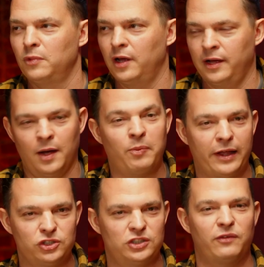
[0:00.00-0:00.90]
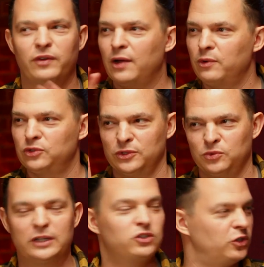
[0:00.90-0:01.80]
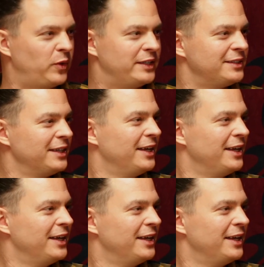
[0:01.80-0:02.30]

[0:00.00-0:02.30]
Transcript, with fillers: Uh, apologies, I forget which one's which. They're twins.